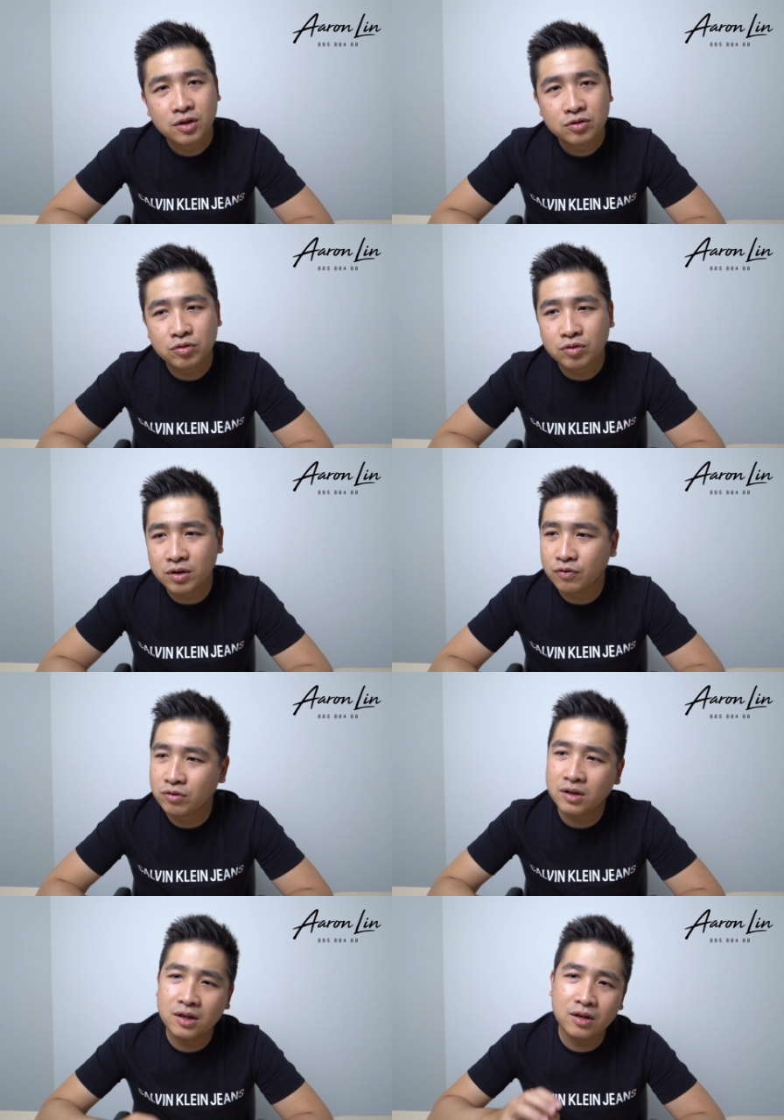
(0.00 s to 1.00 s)
So if you
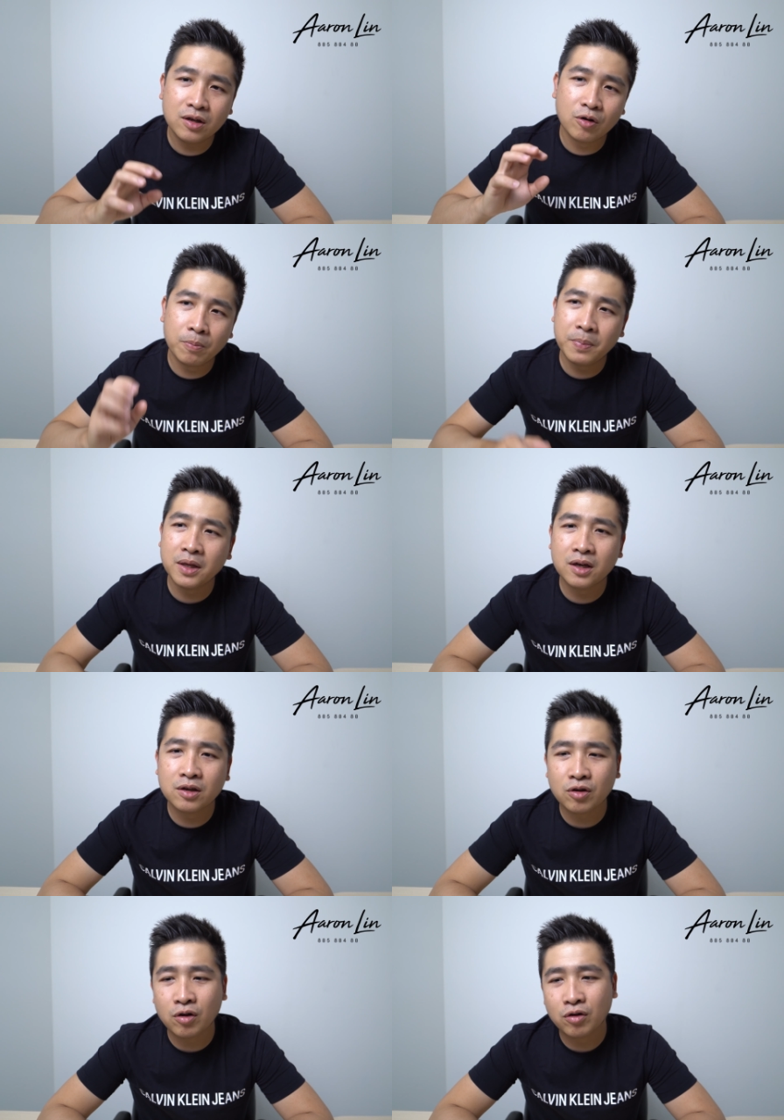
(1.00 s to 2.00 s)
see
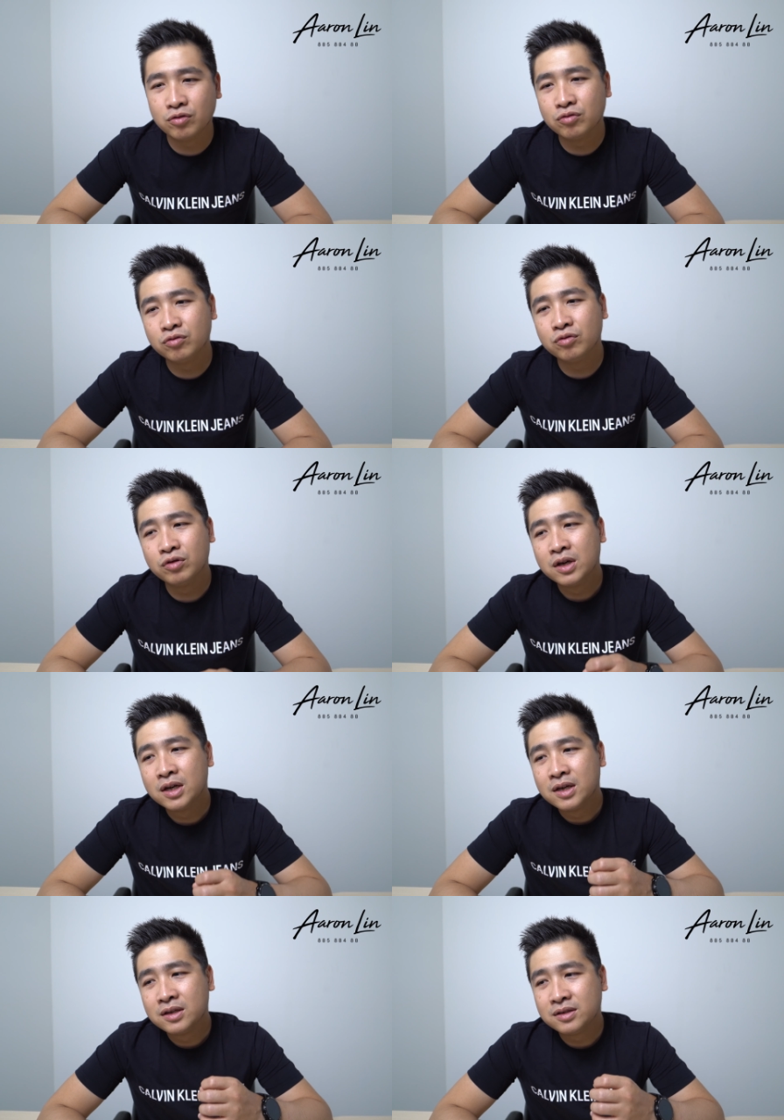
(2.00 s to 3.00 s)
opinions or you
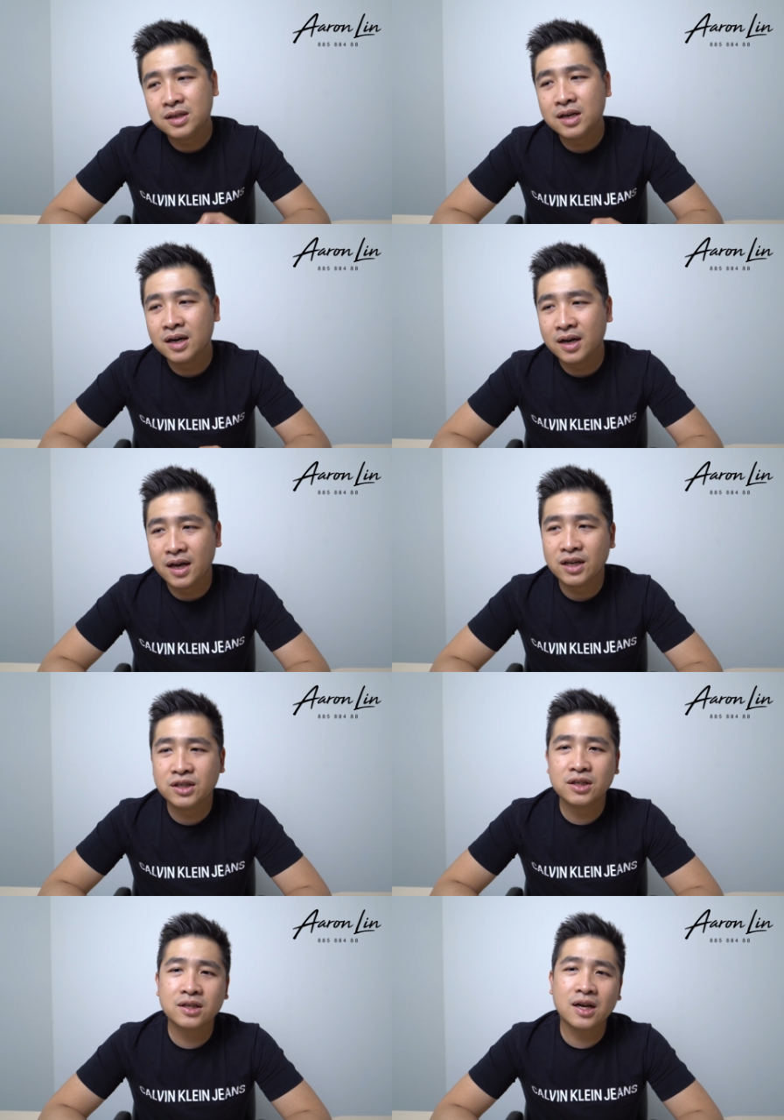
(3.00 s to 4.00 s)
see an
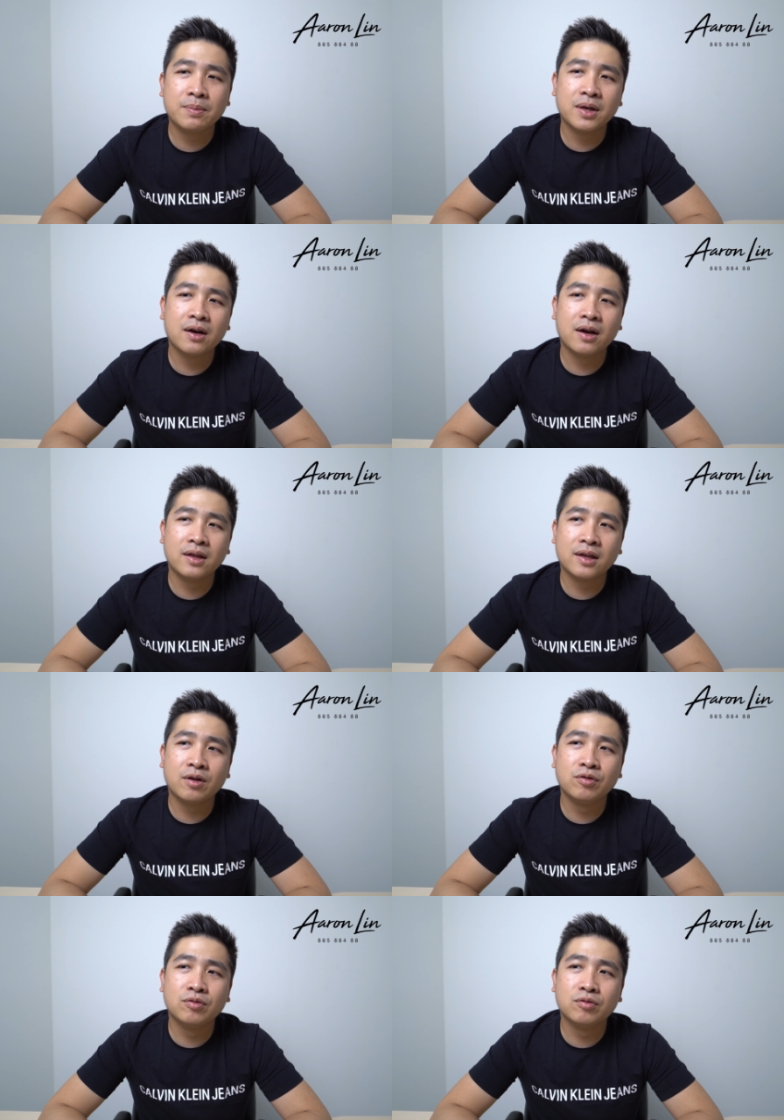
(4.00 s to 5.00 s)
agent coming out and
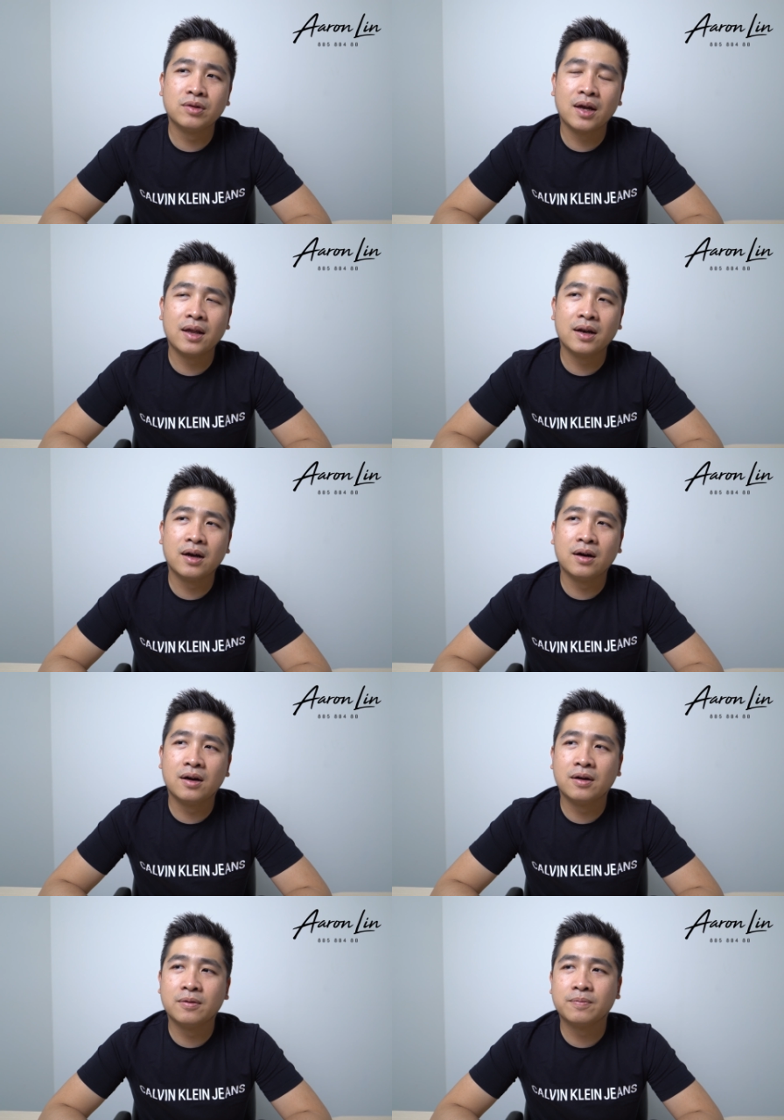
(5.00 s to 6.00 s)
tell you that
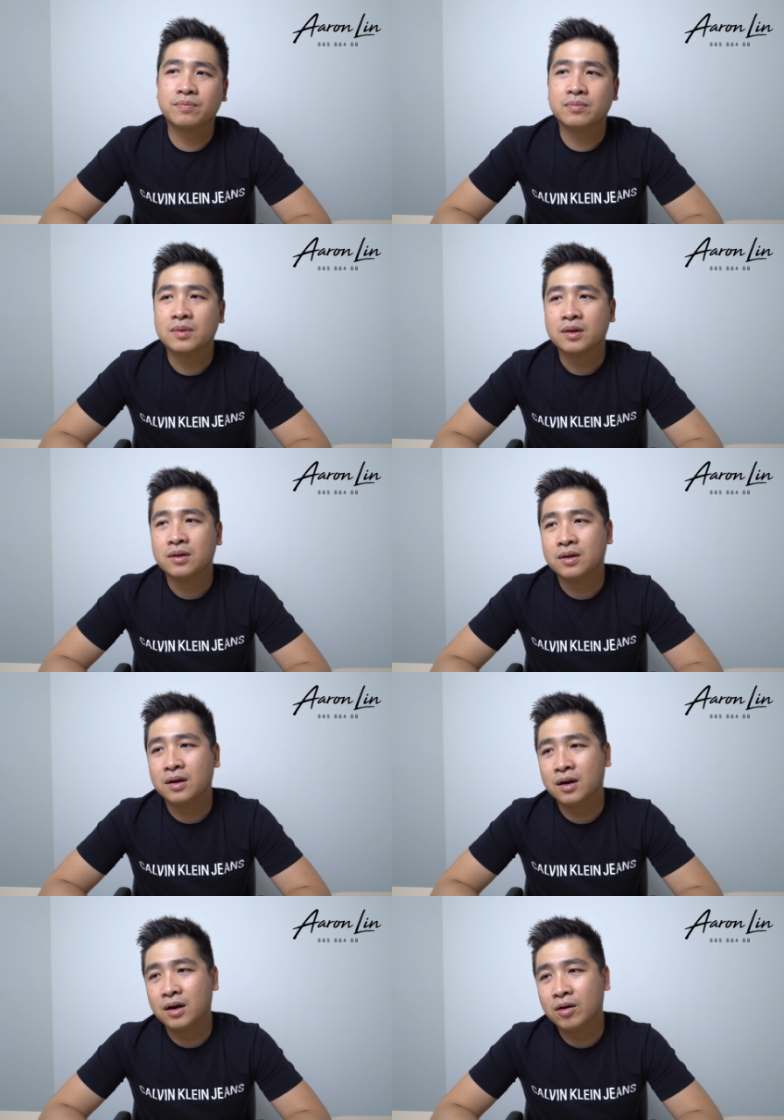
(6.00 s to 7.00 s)

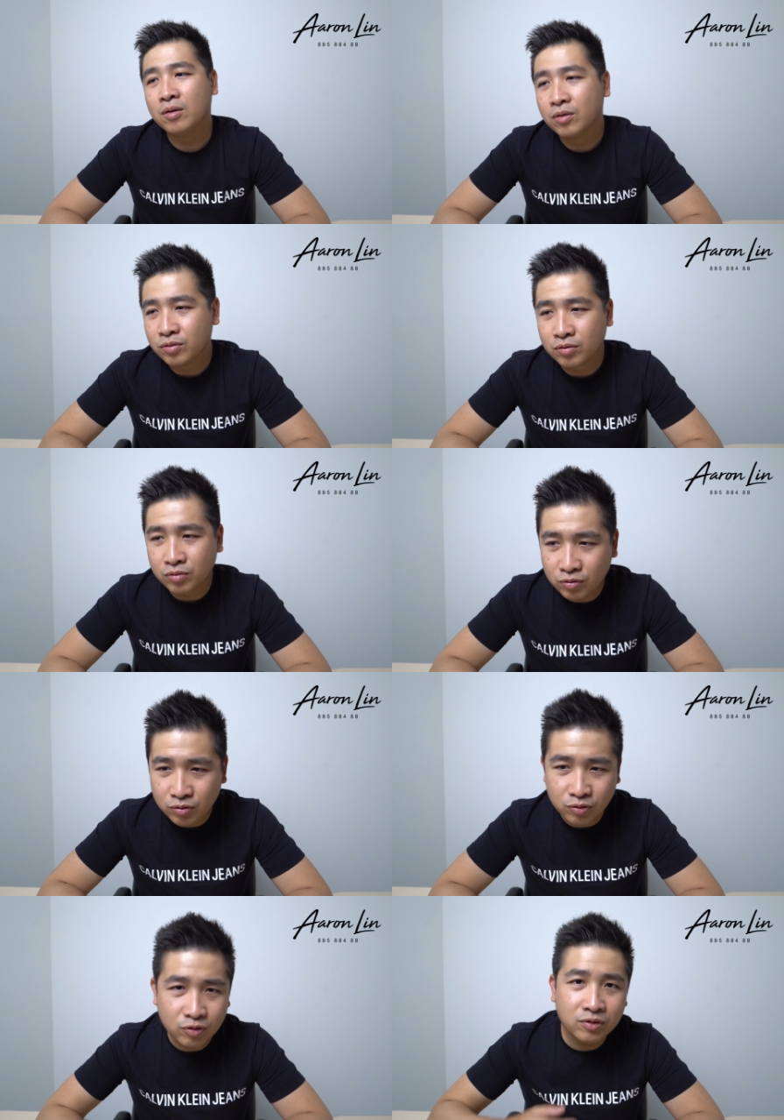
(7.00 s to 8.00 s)
oh,
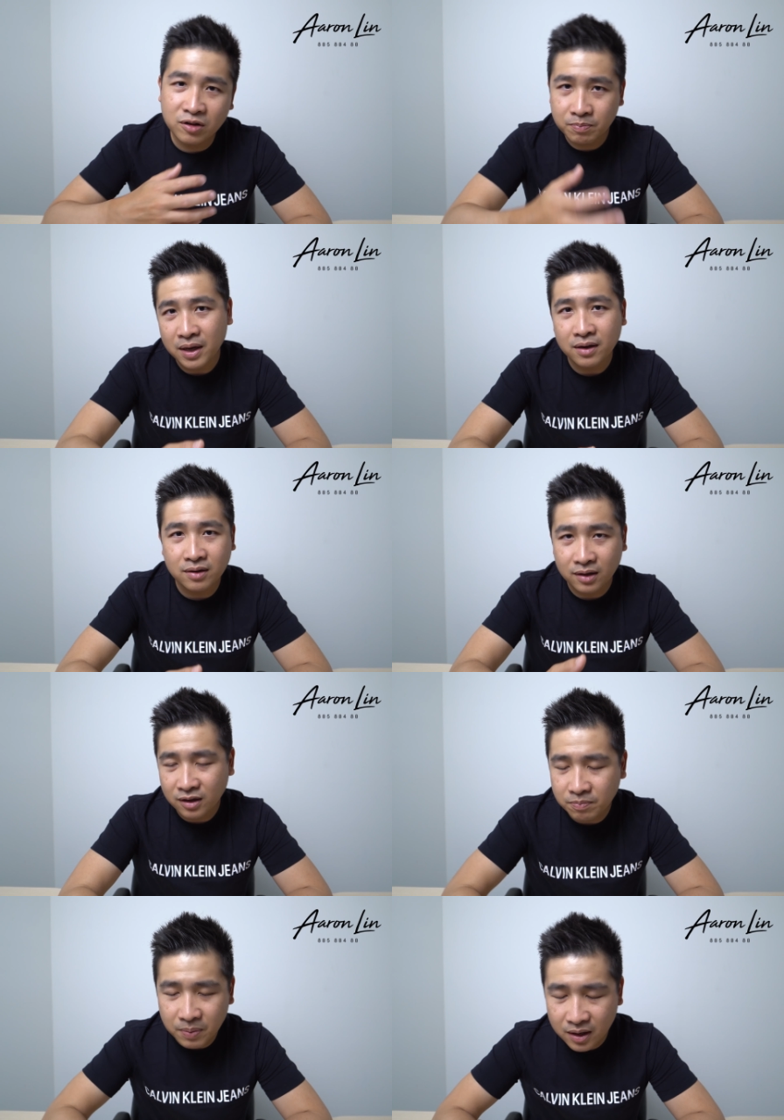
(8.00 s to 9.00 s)
you know, this place,
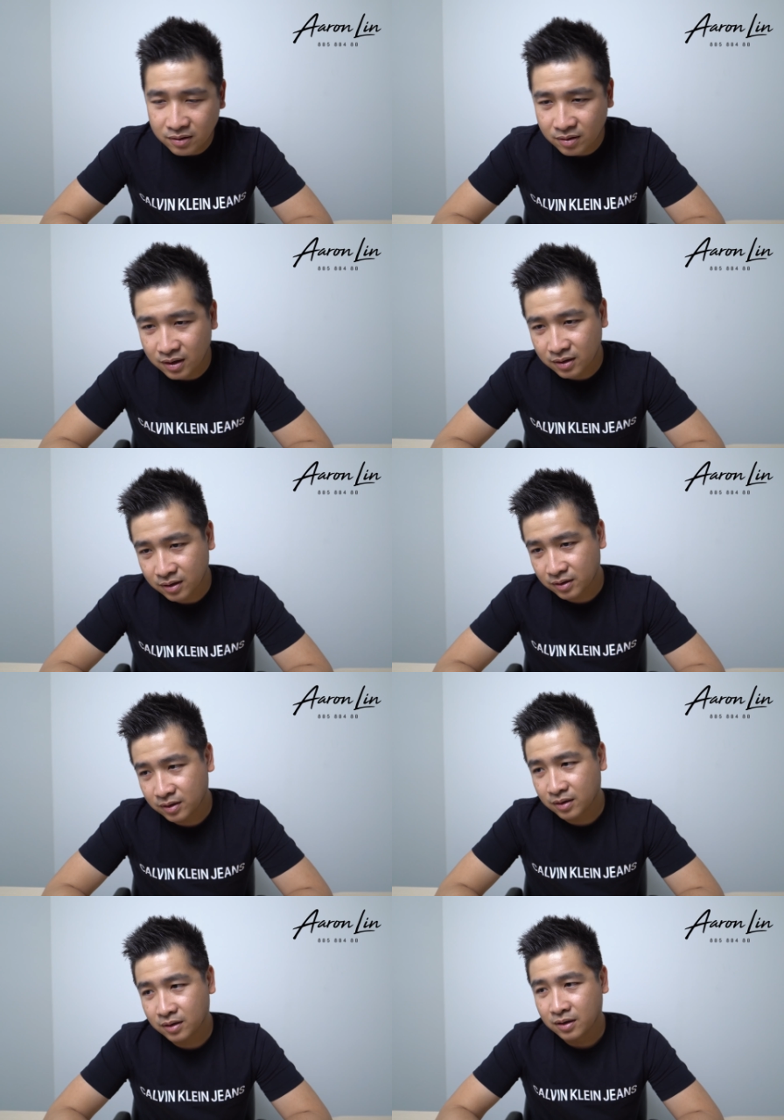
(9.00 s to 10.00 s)

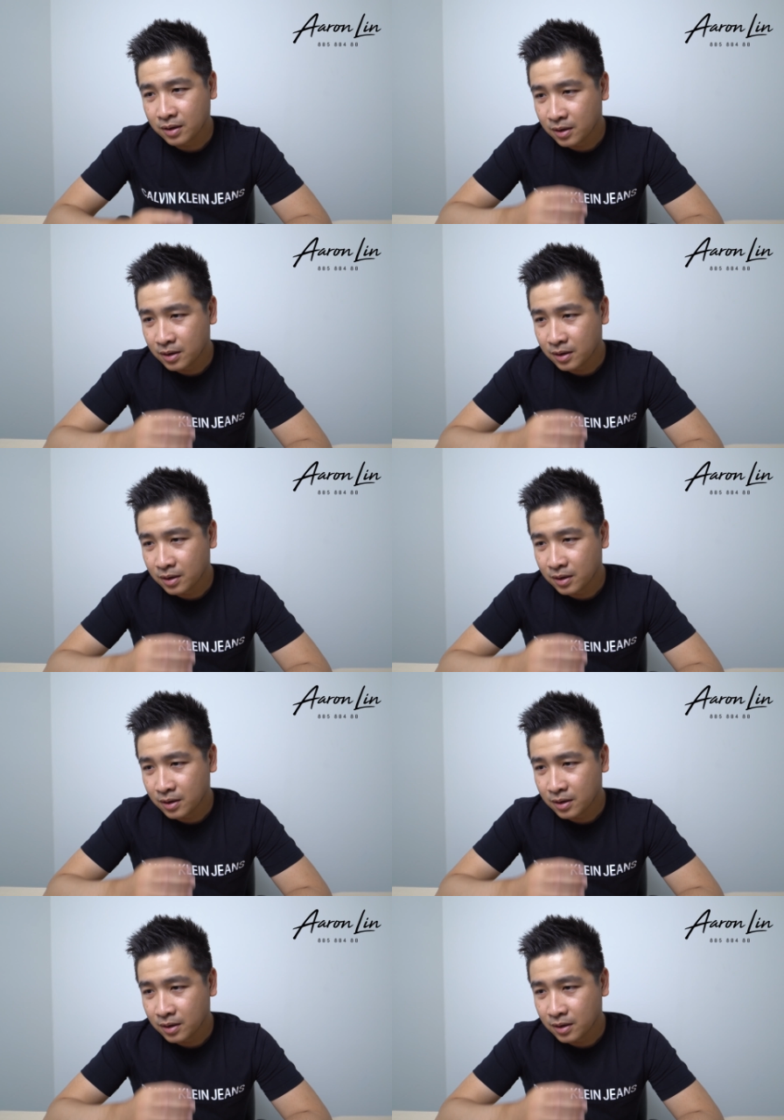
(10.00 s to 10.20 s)
the